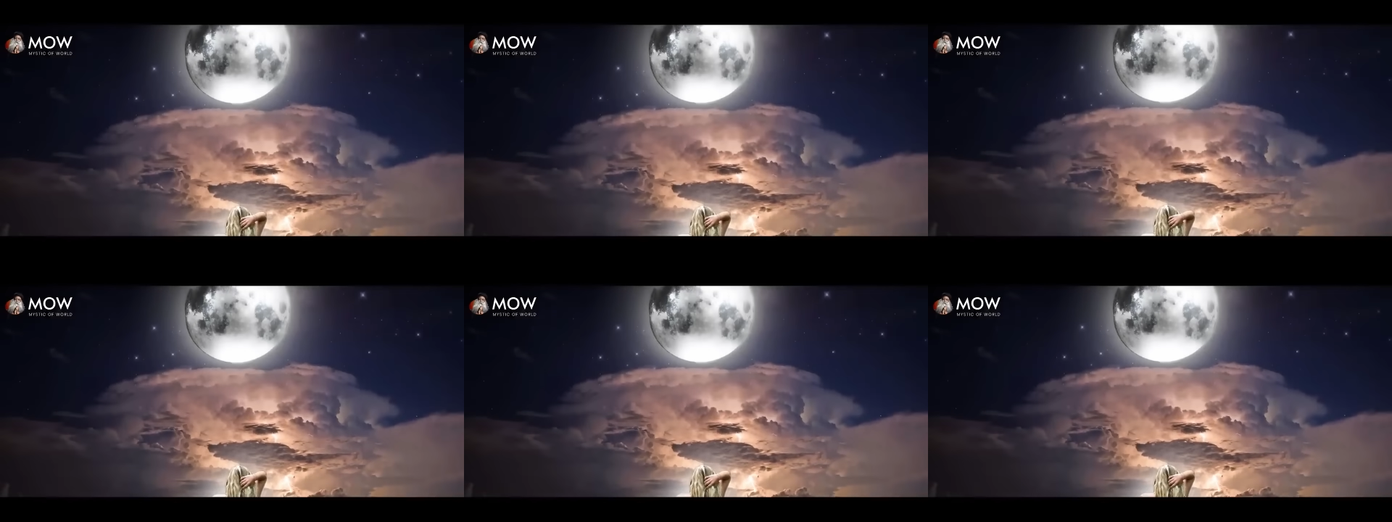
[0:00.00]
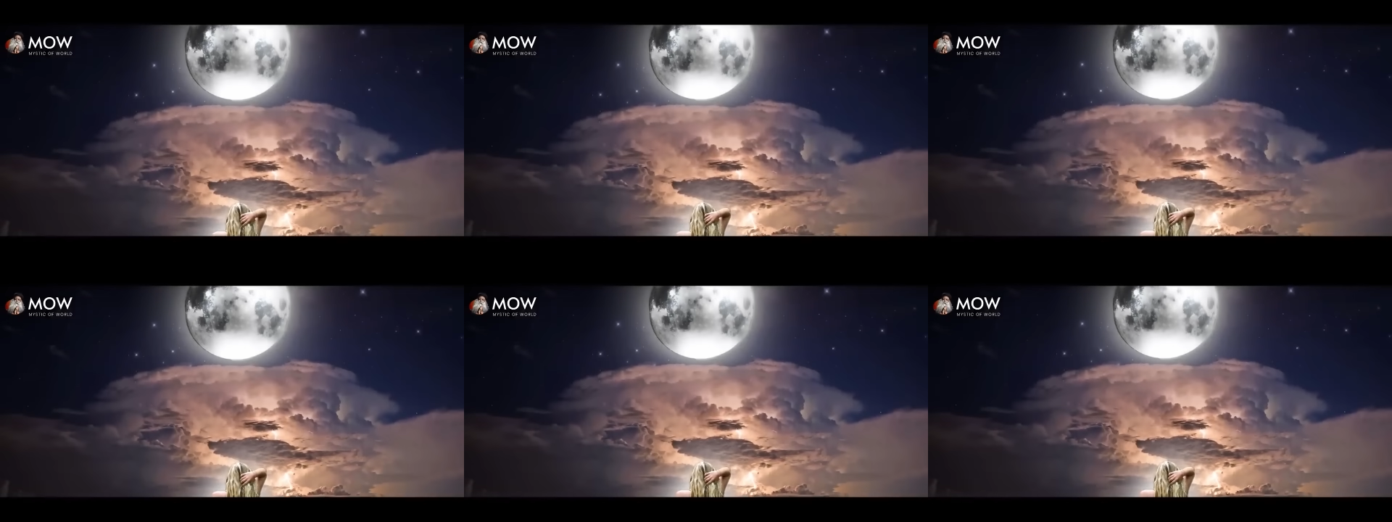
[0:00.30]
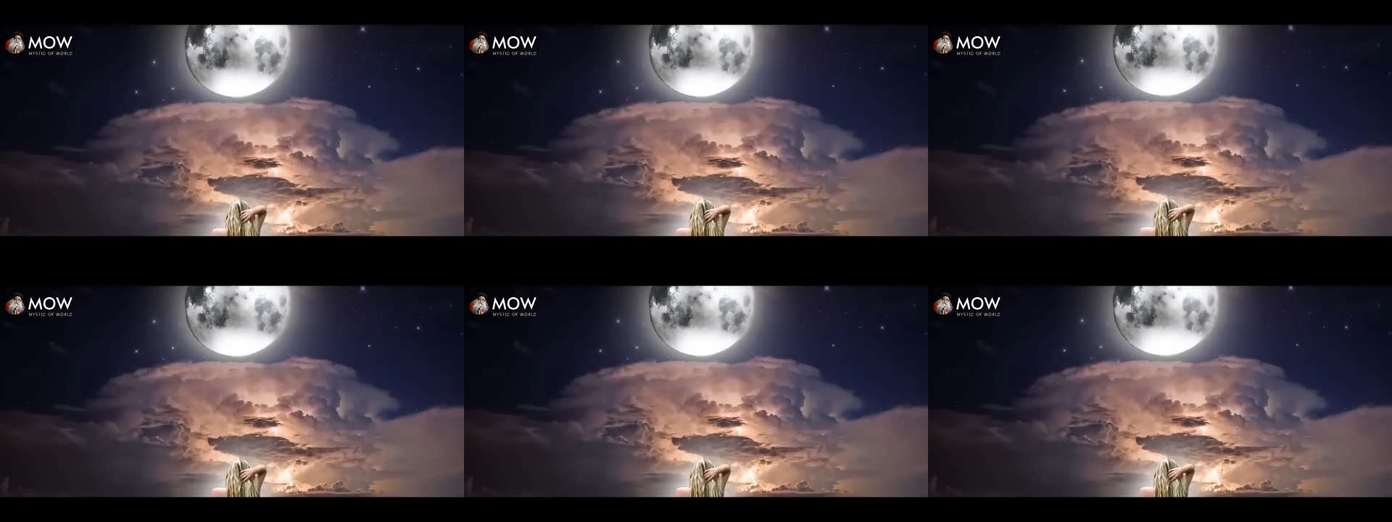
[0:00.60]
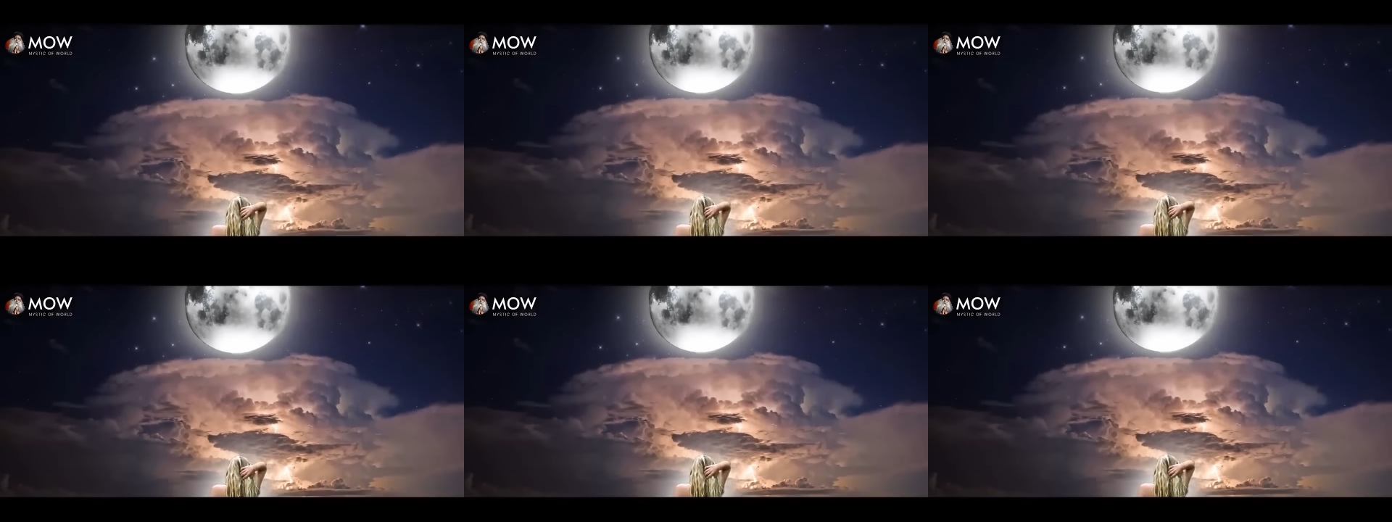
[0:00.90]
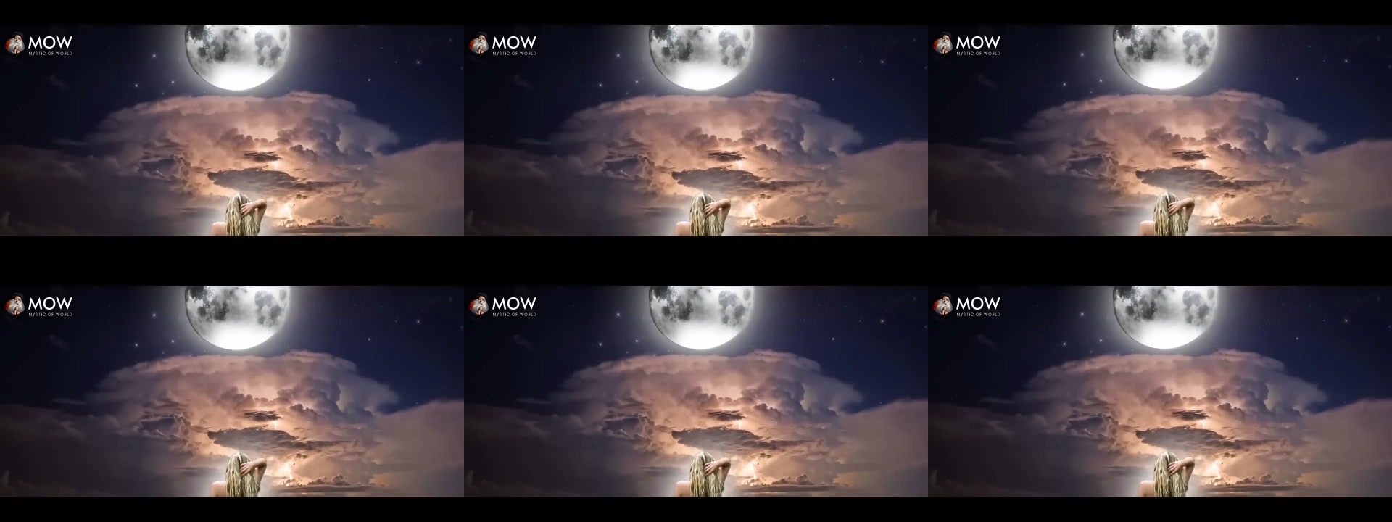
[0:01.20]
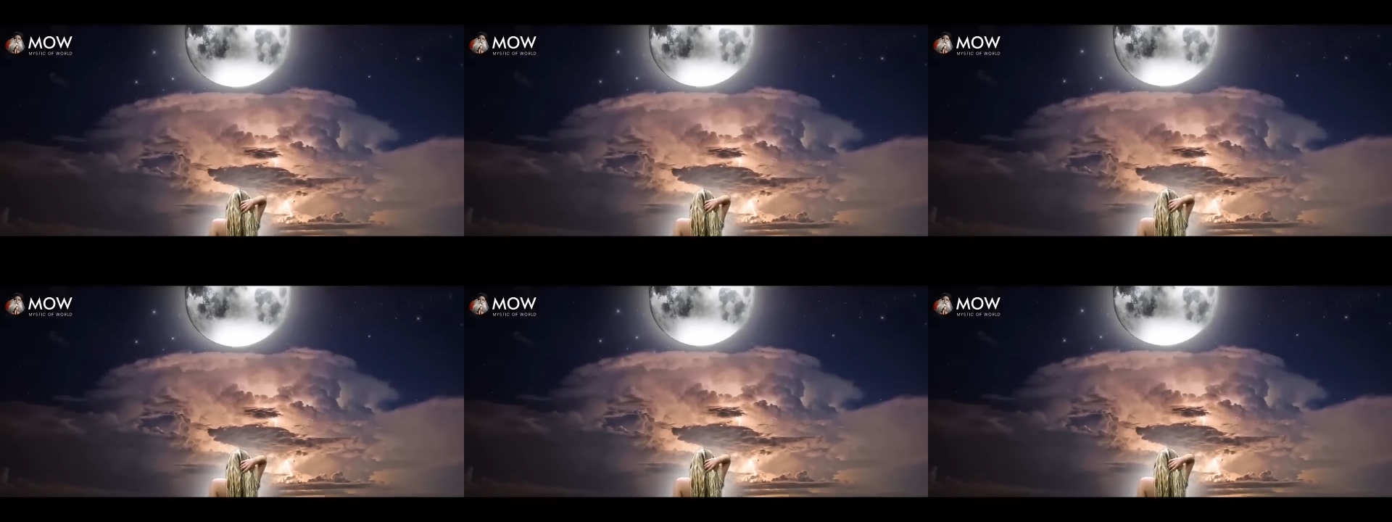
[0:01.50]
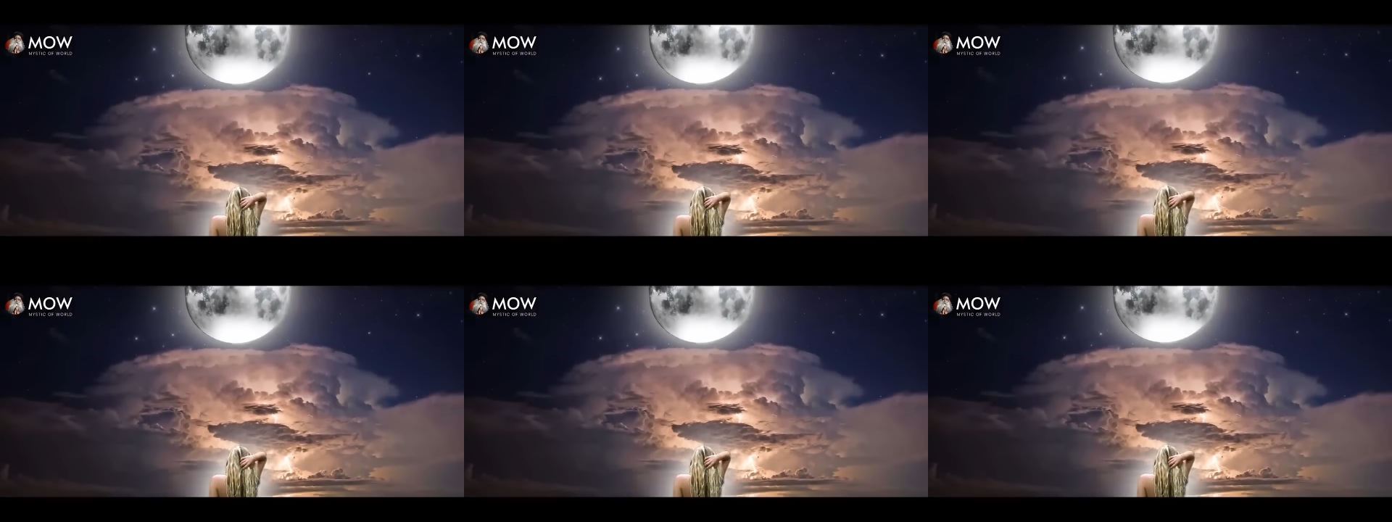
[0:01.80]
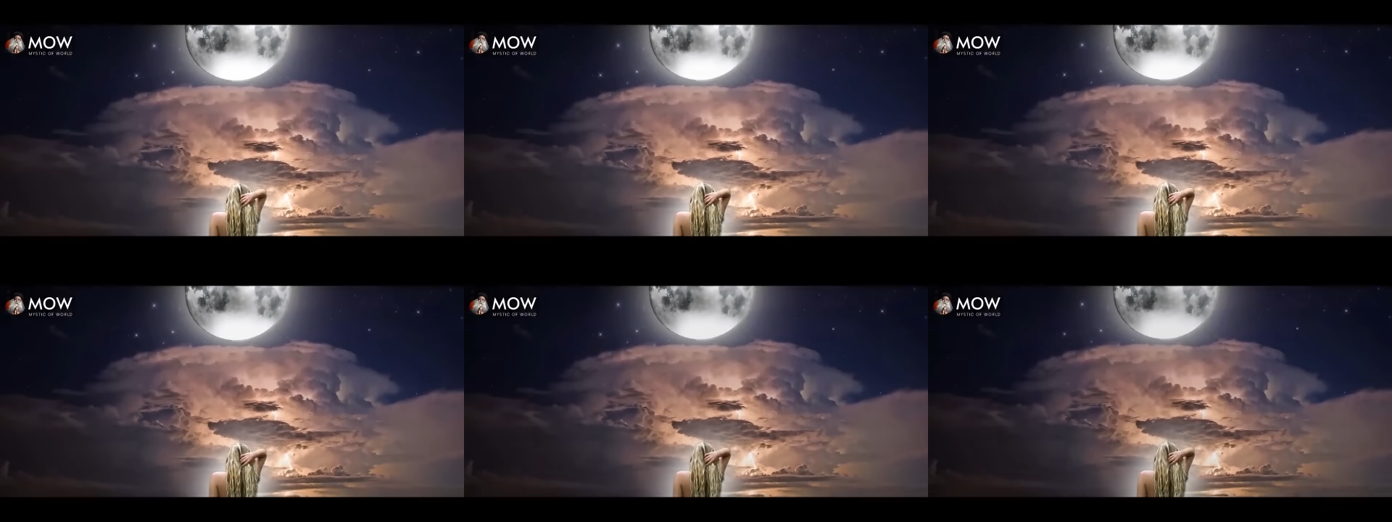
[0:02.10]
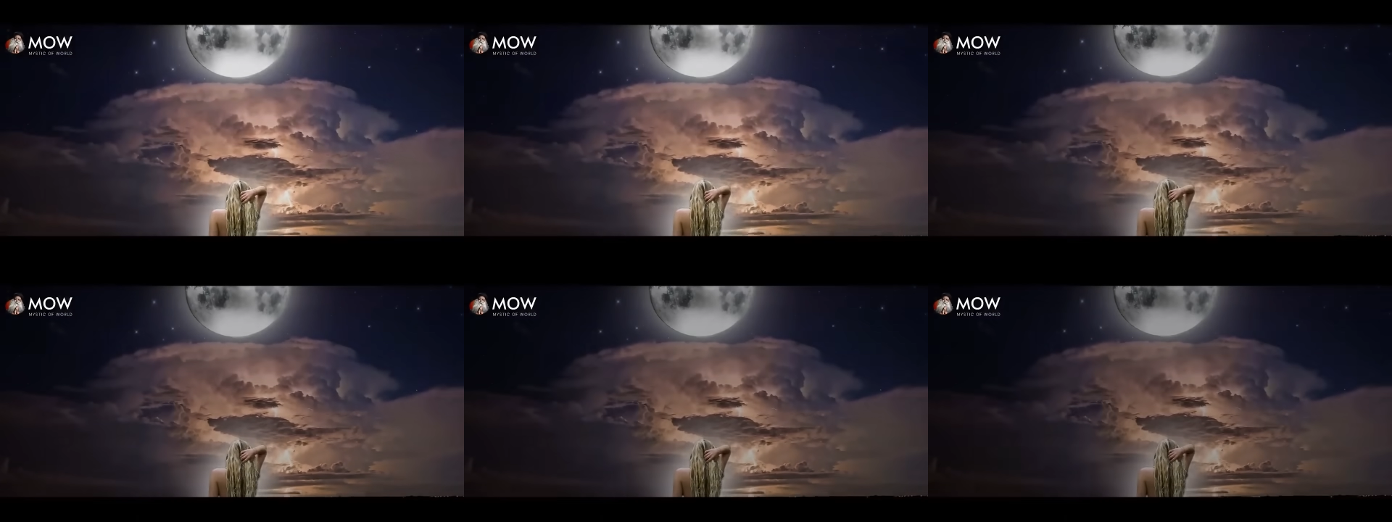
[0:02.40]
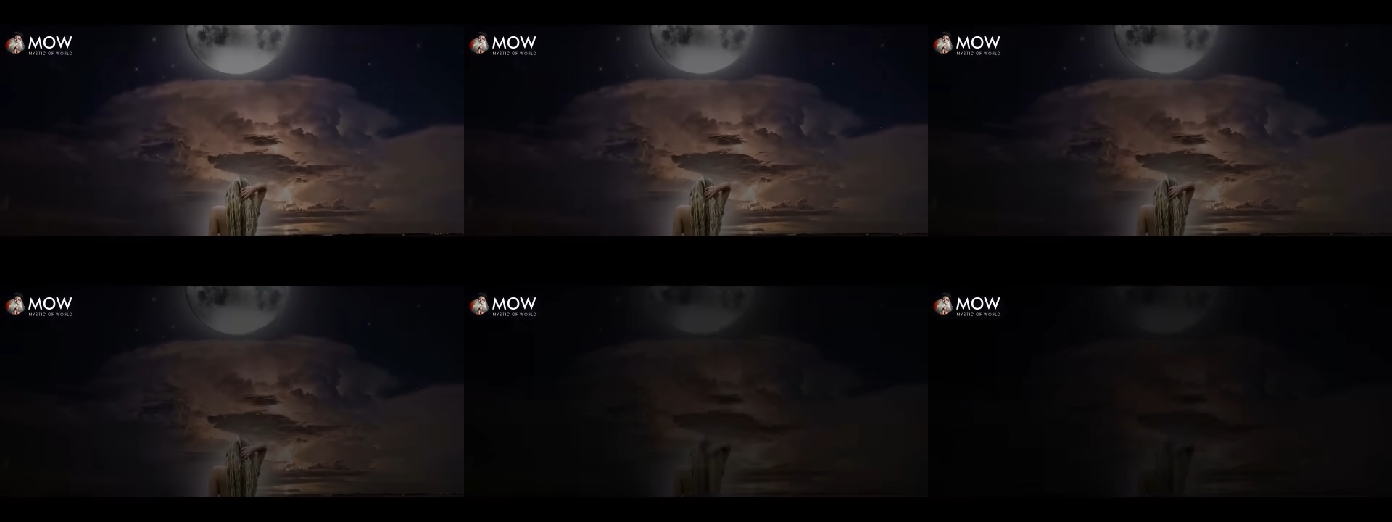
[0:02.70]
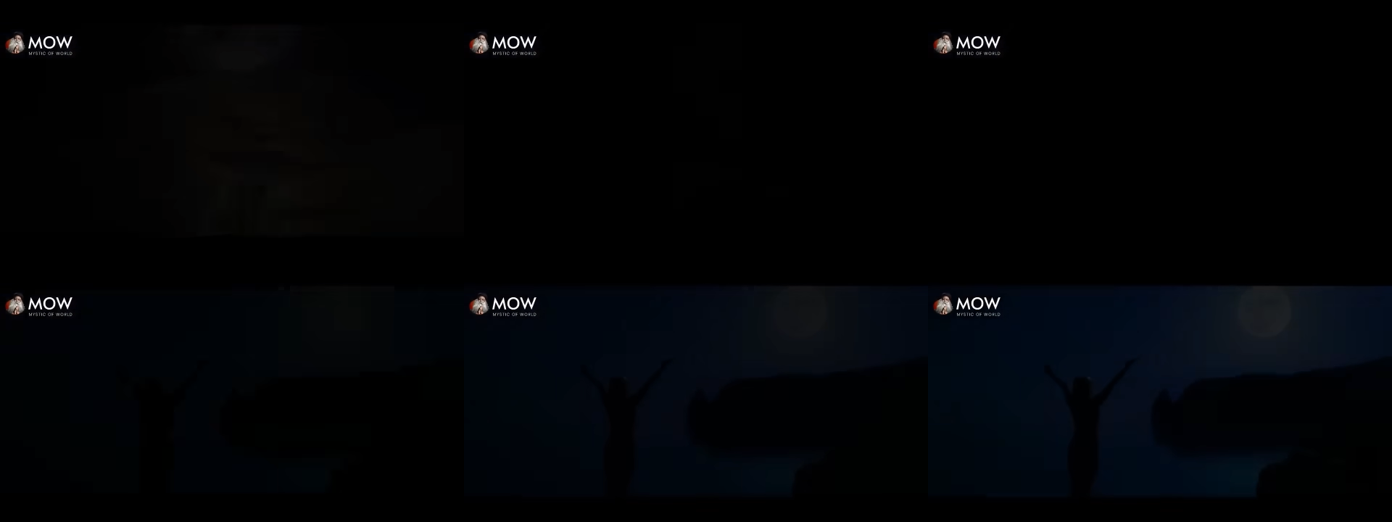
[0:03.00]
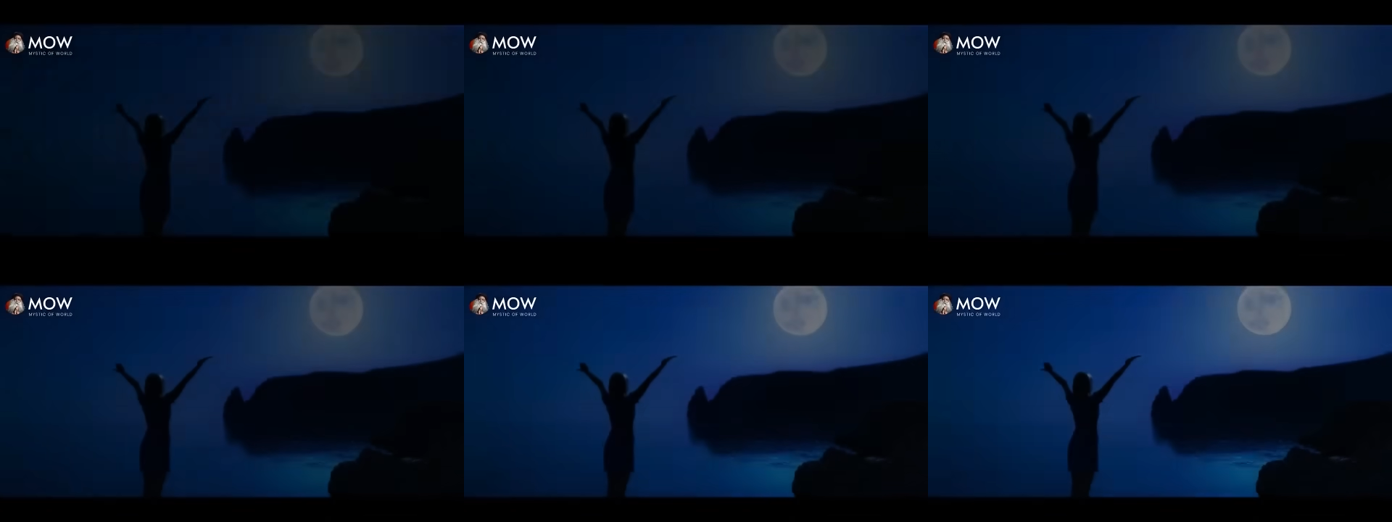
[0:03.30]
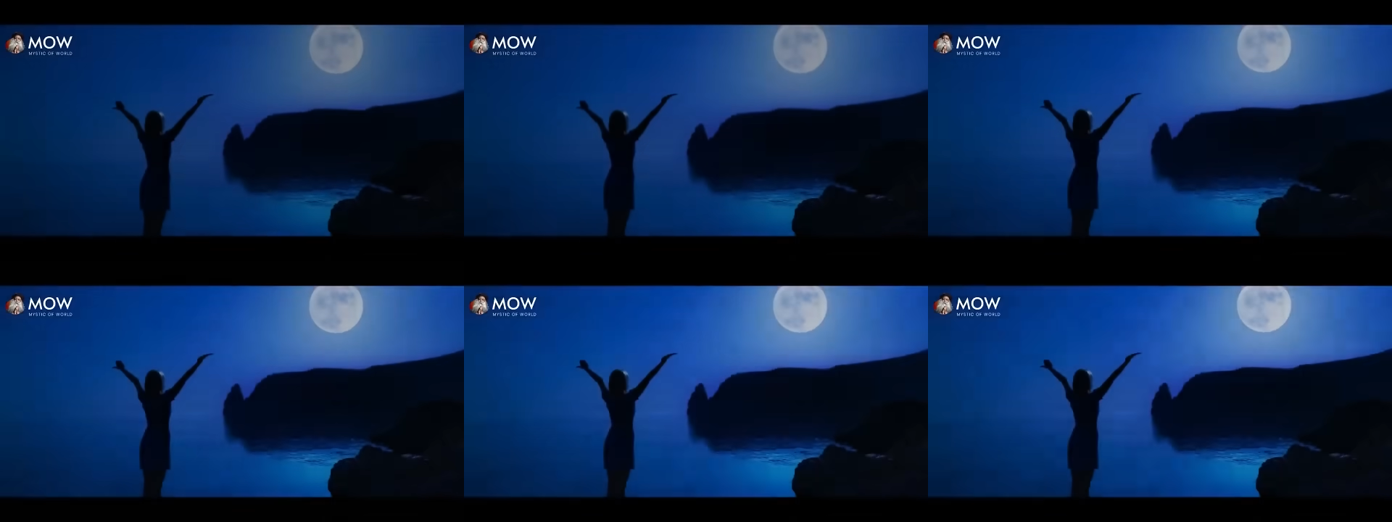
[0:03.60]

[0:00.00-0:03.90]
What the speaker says: [unreadable: no face in view]